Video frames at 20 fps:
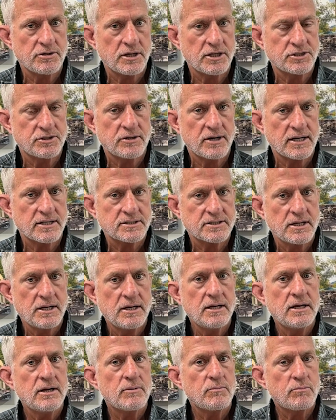address
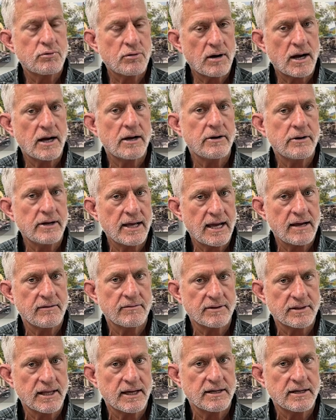prior to having